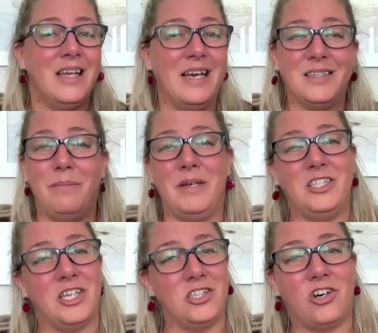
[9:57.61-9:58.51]
As I
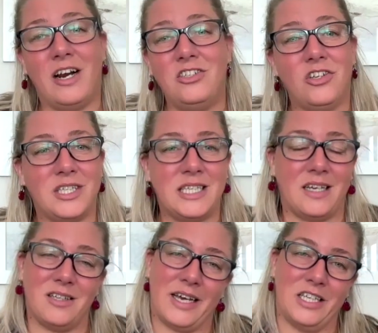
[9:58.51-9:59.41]
mentioned, trying to do this
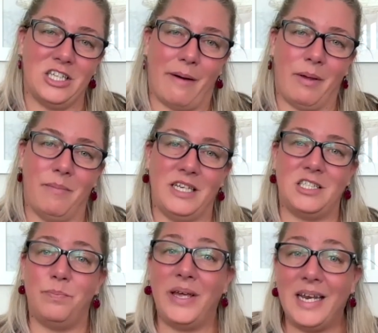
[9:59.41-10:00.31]
outside Kajabi means
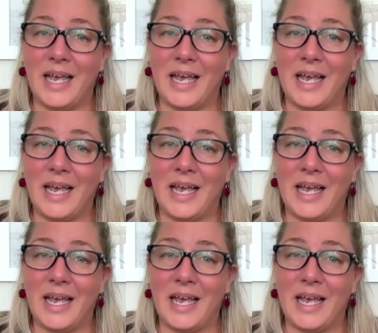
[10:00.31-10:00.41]
spending